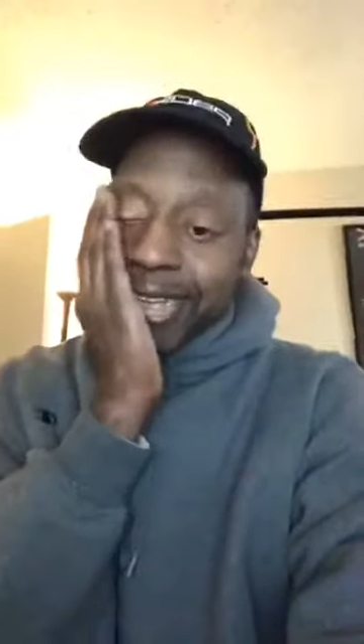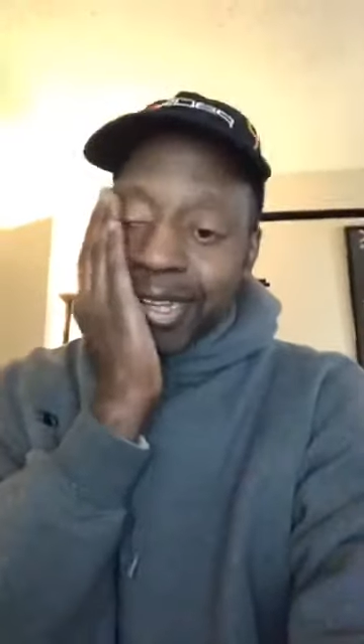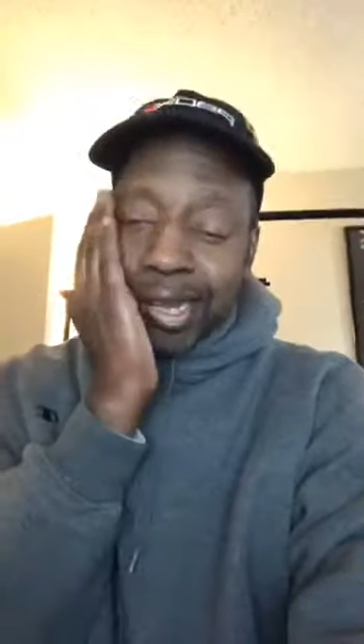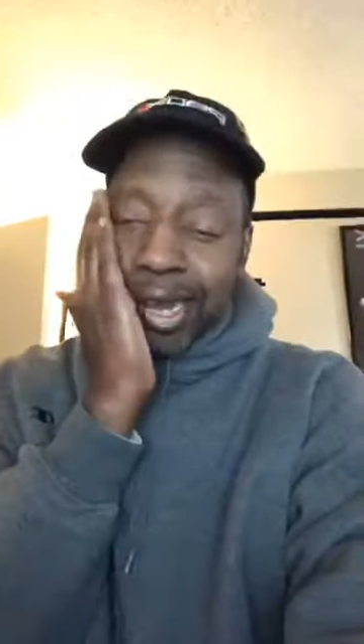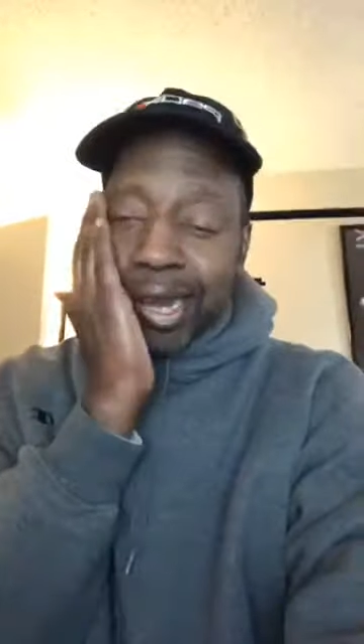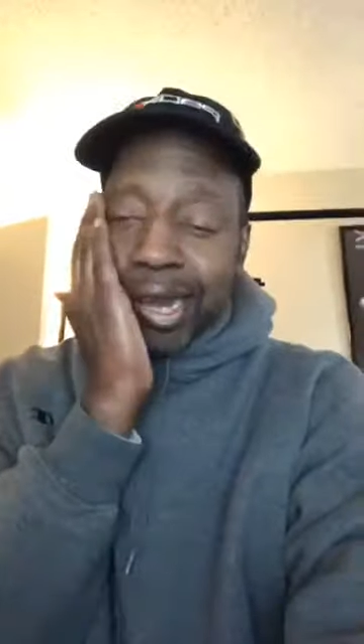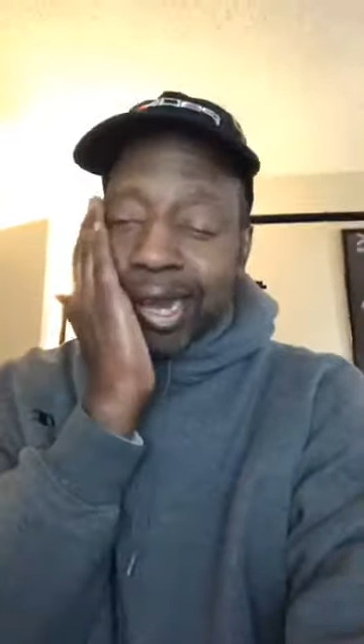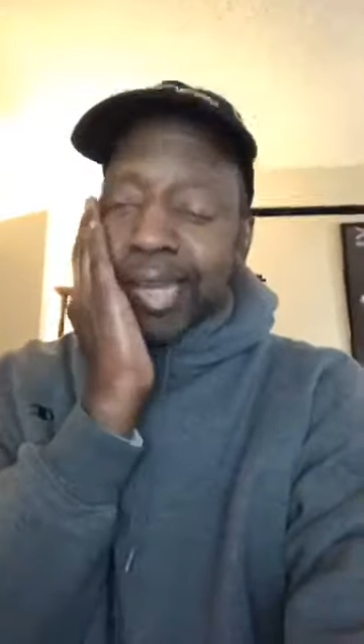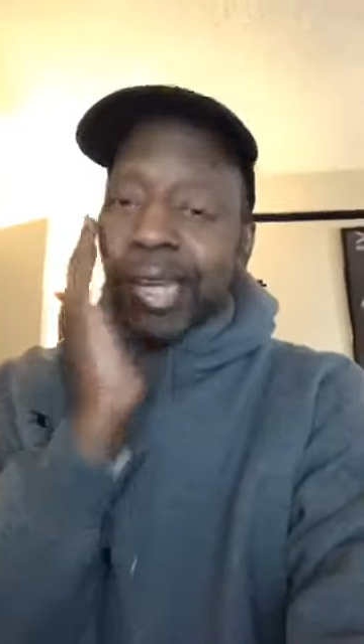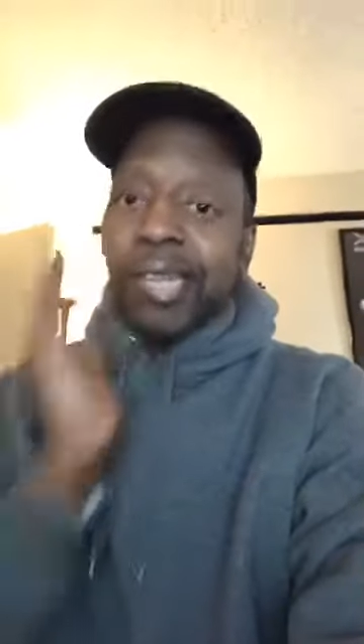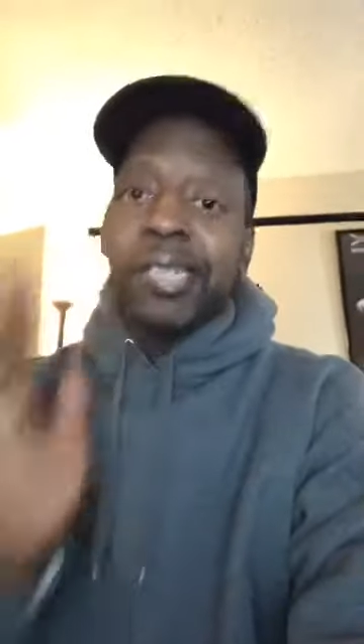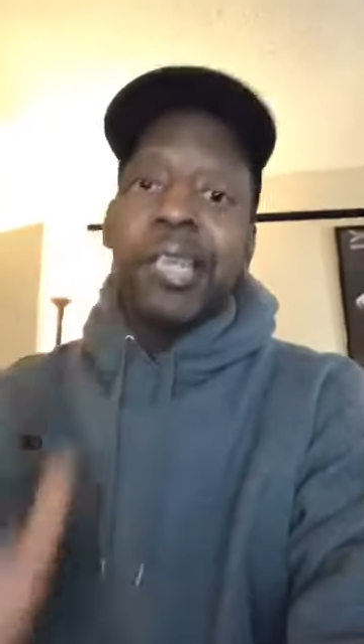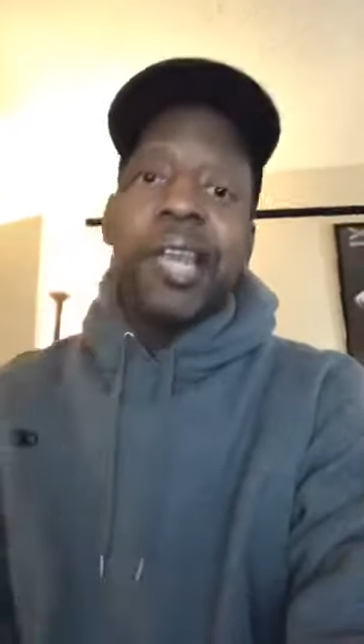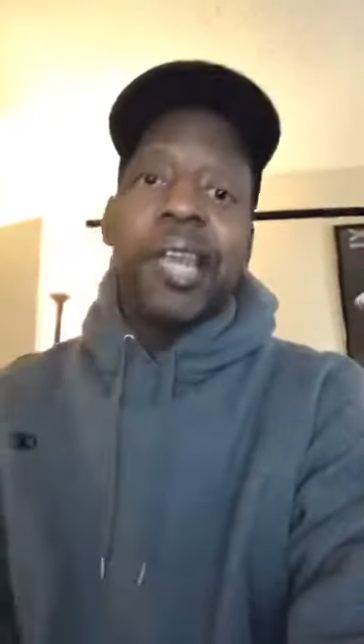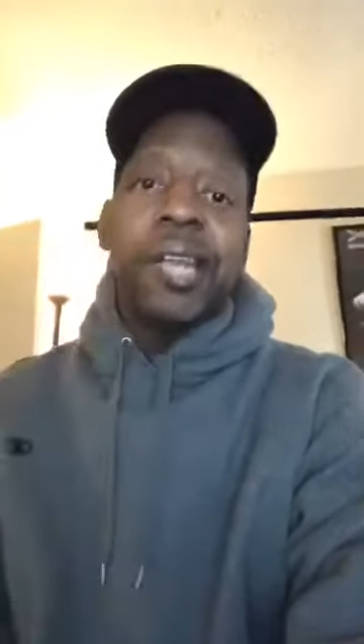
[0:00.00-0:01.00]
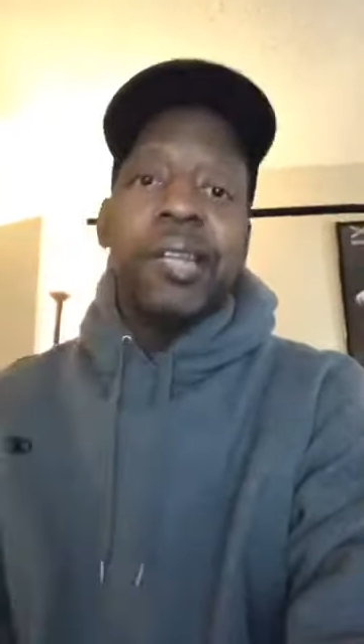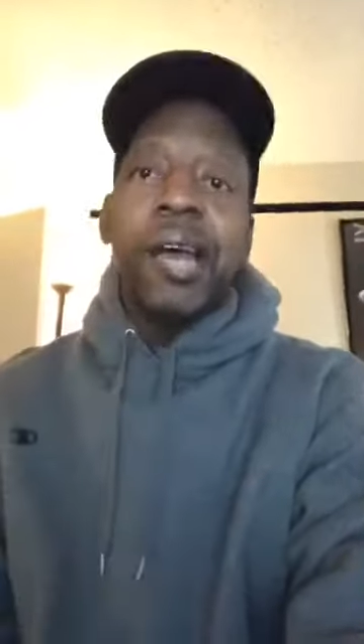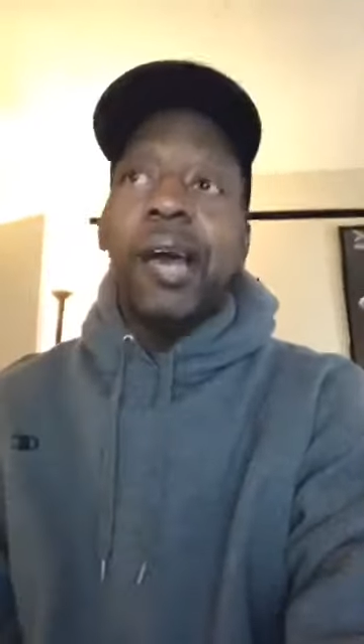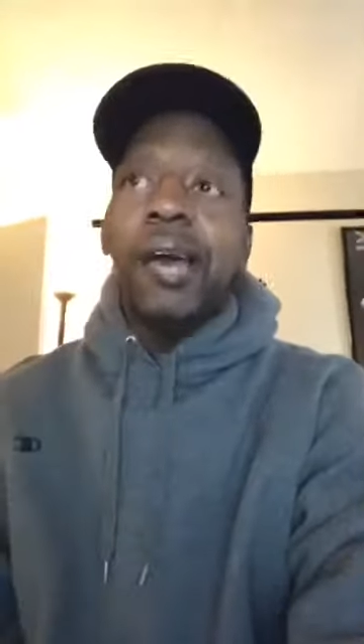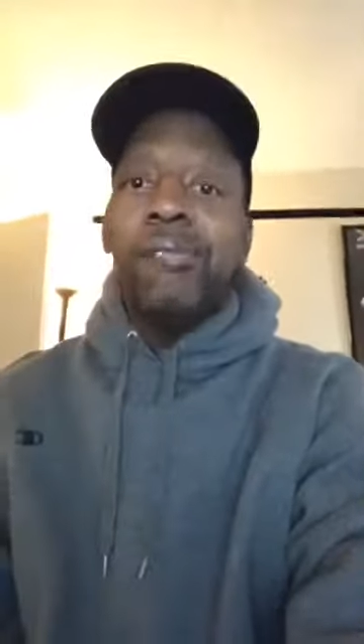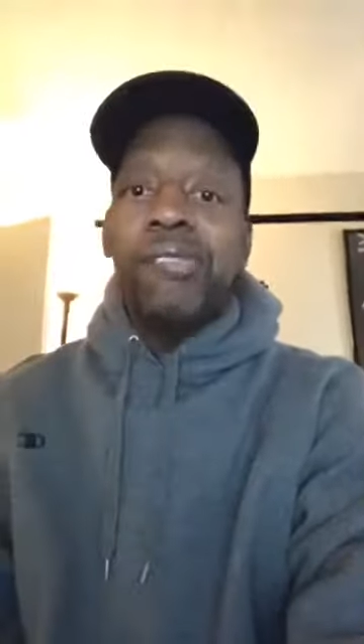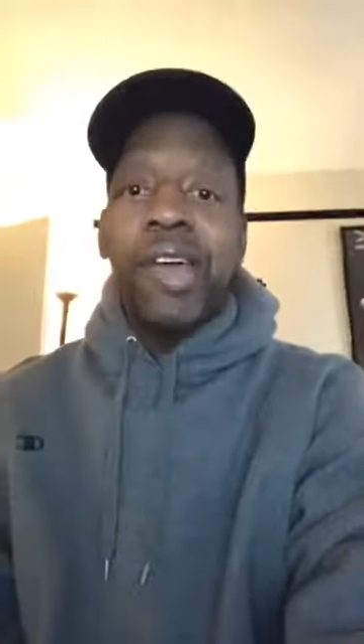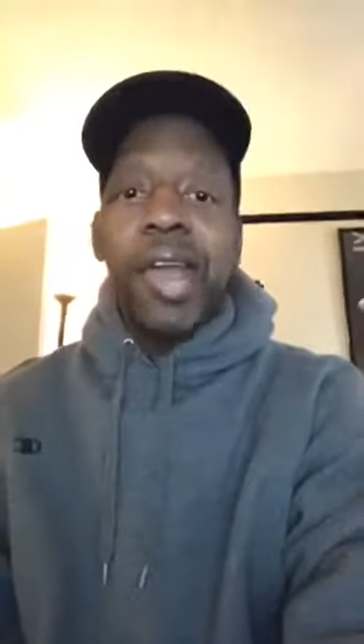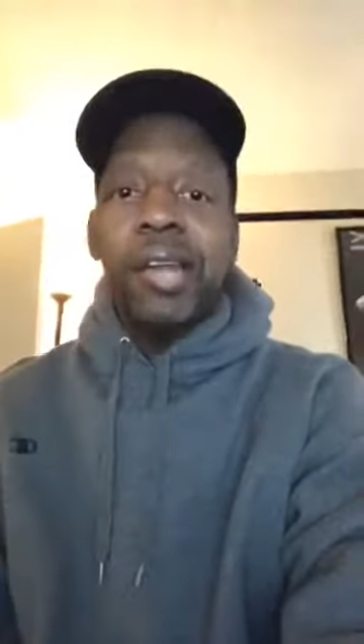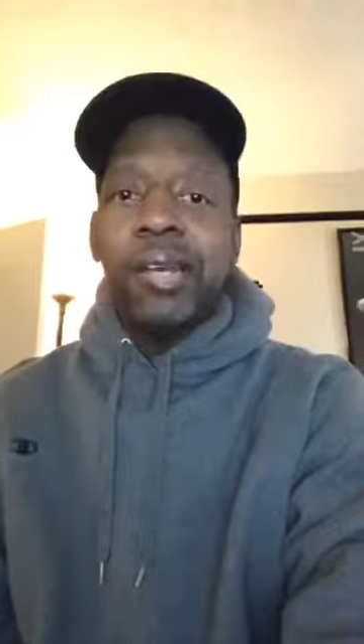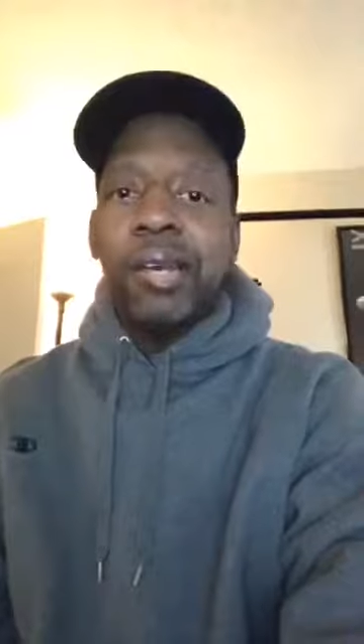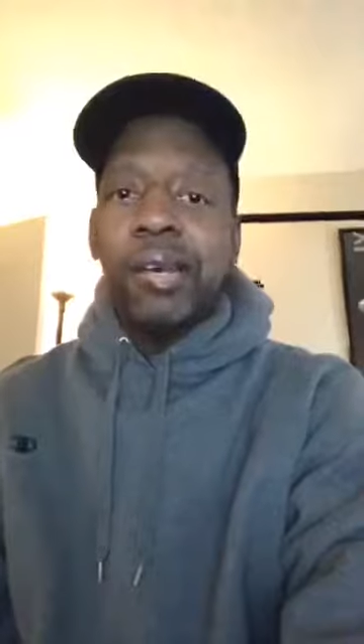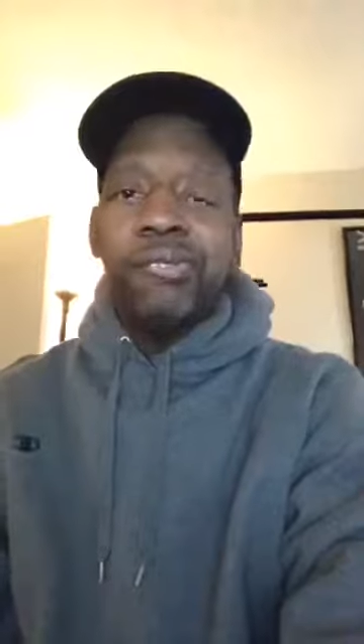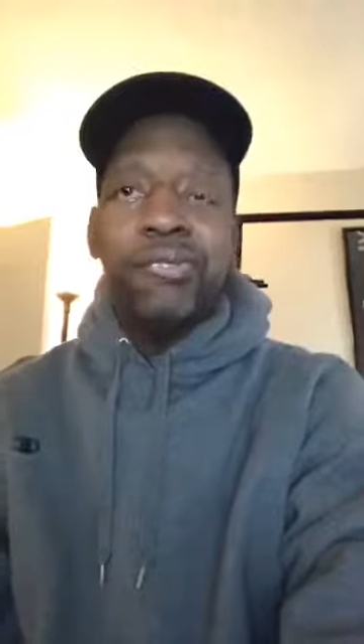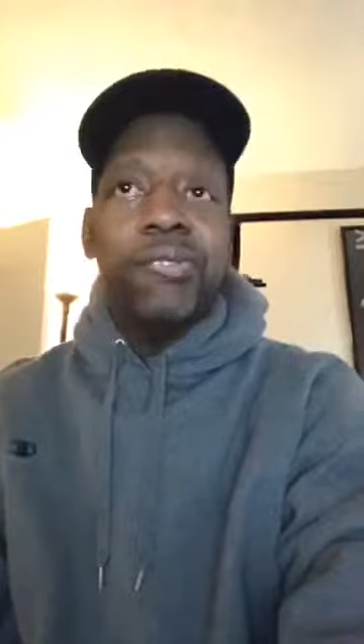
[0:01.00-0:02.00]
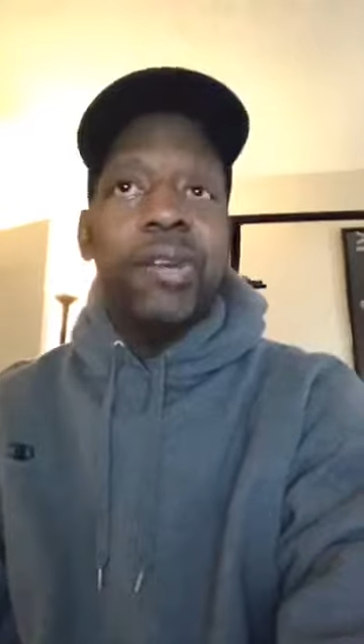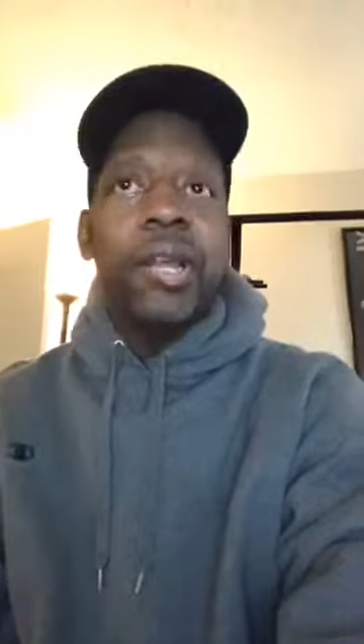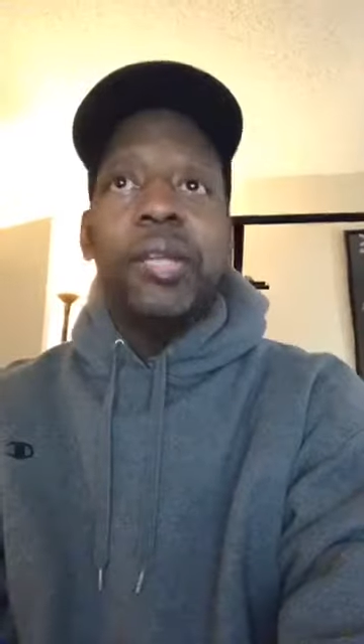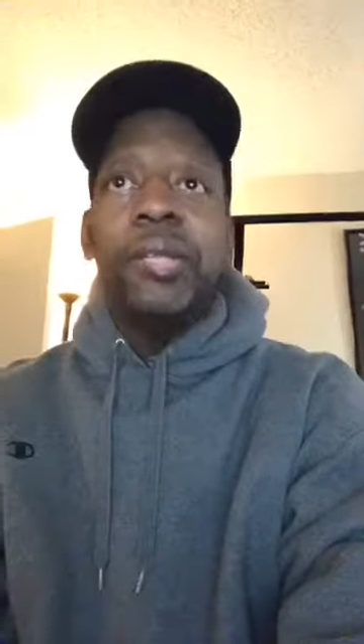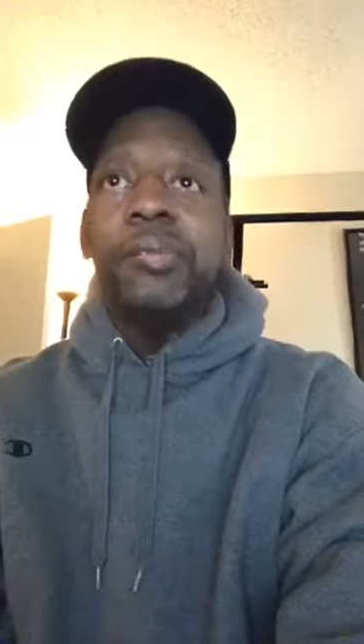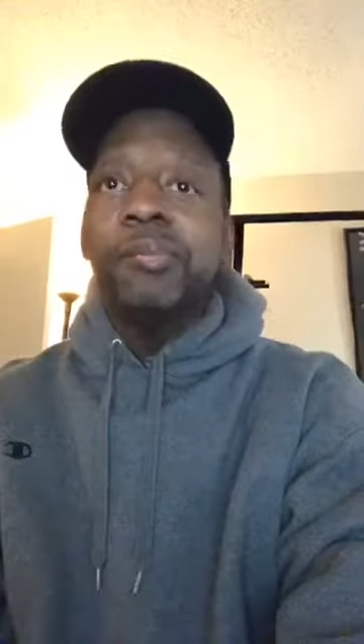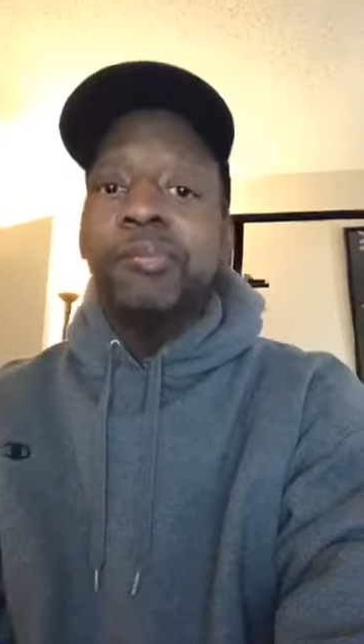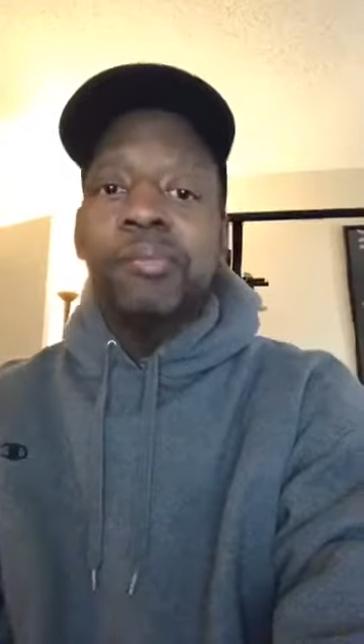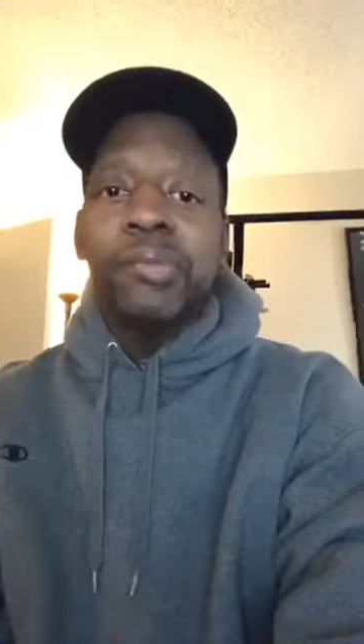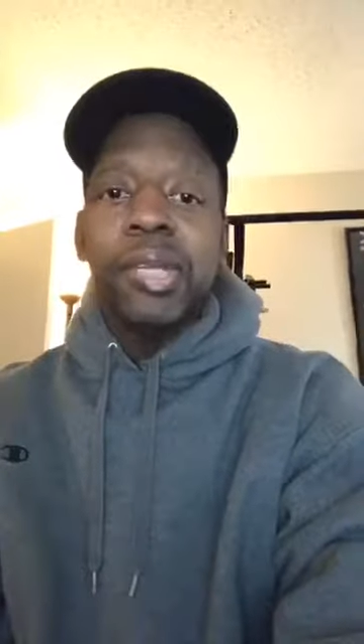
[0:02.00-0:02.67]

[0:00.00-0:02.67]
Again, I've had a friend.